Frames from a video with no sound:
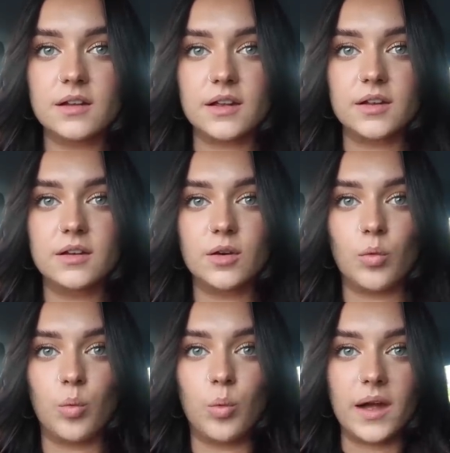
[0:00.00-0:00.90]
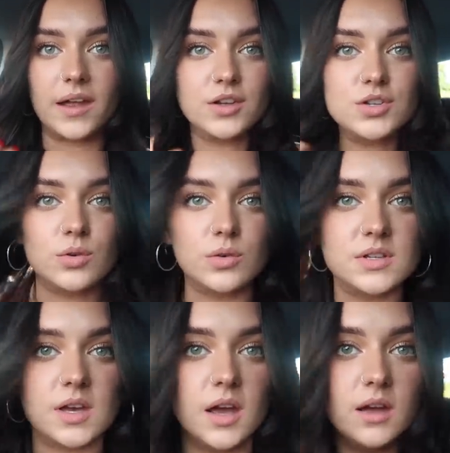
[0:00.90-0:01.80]
like way
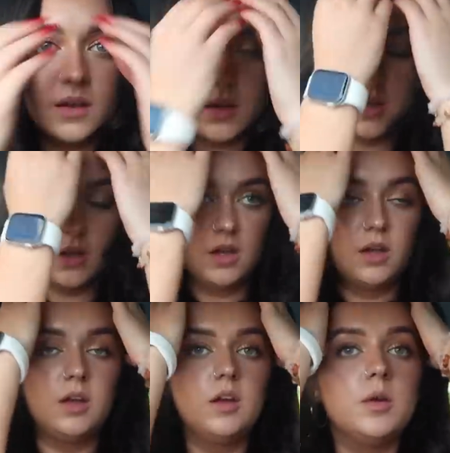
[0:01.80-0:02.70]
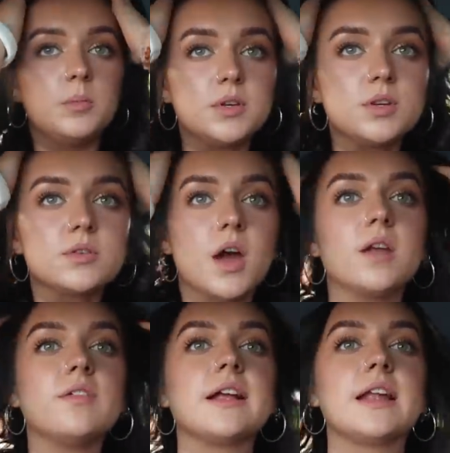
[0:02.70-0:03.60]
shorter. But she was kind
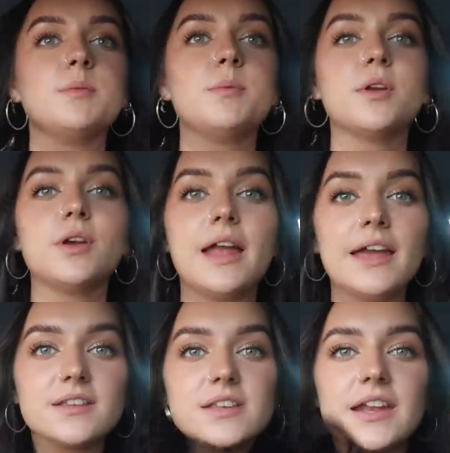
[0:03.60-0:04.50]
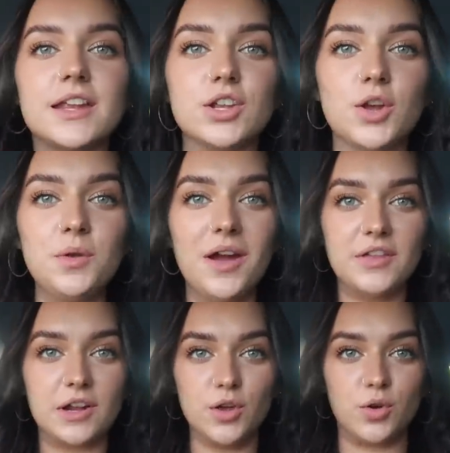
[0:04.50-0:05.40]
of like, let me put your layers in. And you know when you have
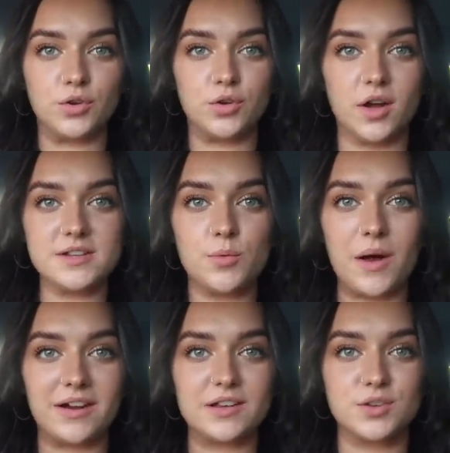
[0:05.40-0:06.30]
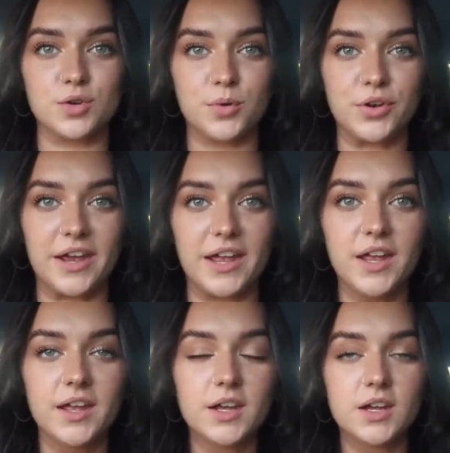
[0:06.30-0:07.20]
that cloak on, you can't tell where it is on your body.
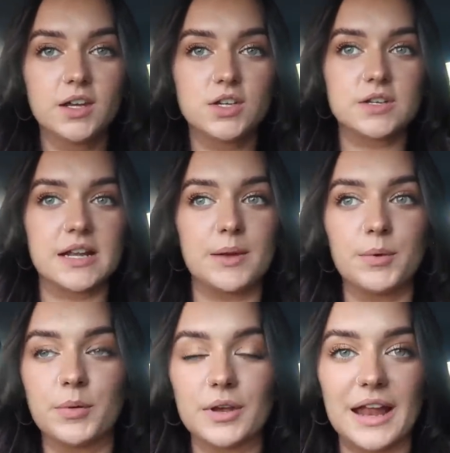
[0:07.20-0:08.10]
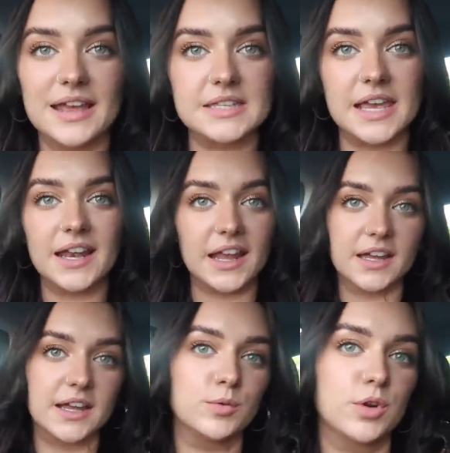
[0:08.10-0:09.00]
She was like, let me put your layers in,
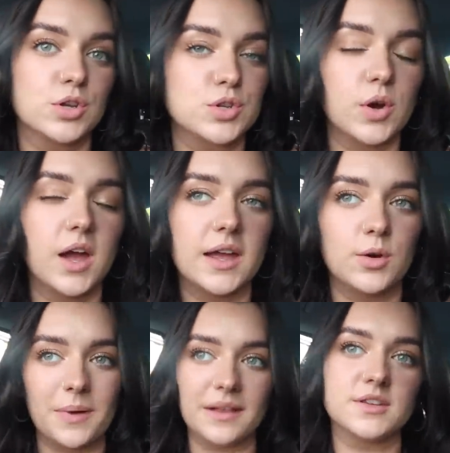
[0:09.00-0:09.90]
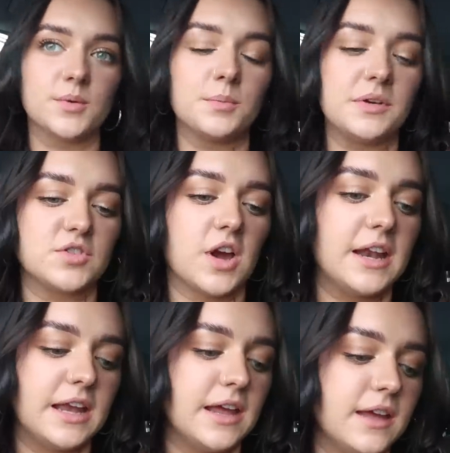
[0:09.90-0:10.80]
like it will go shorter, it will bounce up when we've
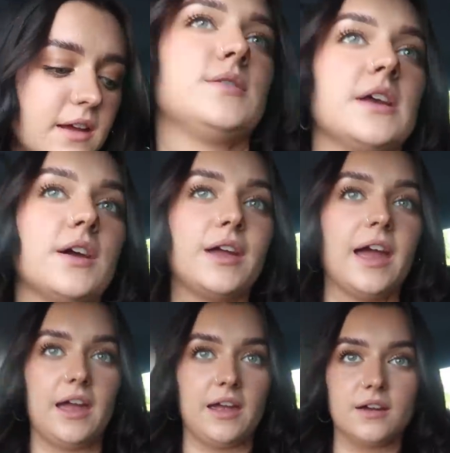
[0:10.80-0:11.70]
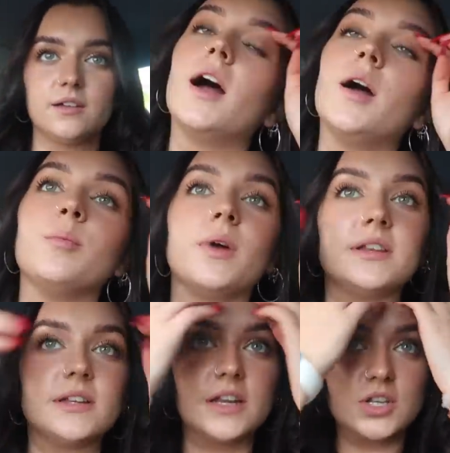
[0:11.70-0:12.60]
dried it. I was like, okay. But I
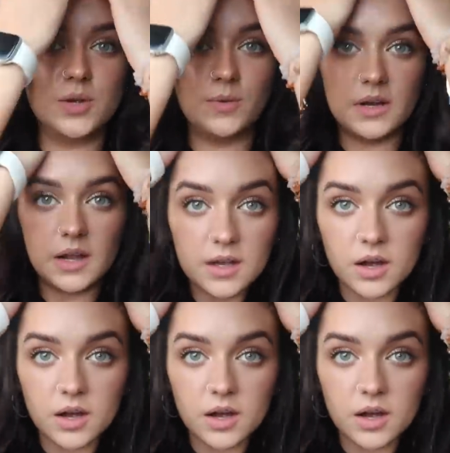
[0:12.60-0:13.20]
did literally want it like